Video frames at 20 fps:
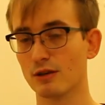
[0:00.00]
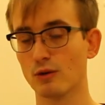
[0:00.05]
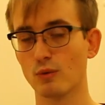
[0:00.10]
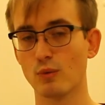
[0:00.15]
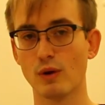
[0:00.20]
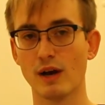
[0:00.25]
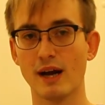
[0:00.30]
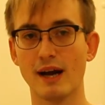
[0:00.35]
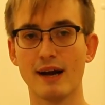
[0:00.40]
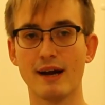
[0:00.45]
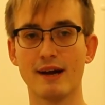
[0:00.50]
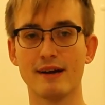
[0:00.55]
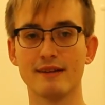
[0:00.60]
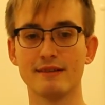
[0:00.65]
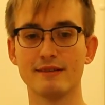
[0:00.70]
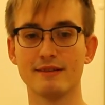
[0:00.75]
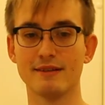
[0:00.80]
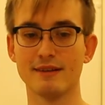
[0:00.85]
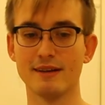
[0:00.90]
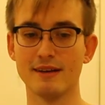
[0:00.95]

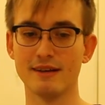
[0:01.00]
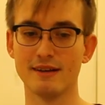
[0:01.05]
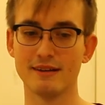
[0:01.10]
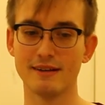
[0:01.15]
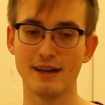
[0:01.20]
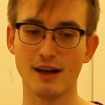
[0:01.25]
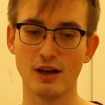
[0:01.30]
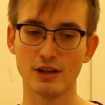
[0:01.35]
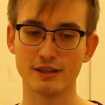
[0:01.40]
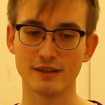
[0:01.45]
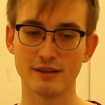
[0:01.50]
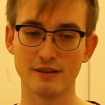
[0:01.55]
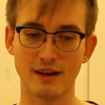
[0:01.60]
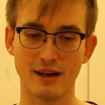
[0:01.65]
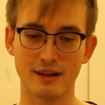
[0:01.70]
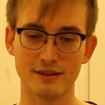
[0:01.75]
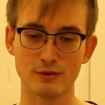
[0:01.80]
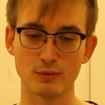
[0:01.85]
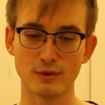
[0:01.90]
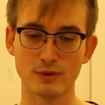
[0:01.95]
where now there
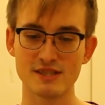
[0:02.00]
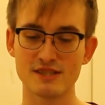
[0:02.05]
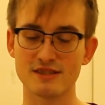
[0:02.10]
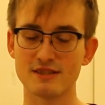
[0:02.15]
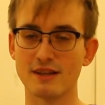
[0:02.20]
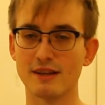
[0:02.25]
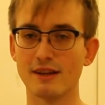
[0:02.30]
had arisen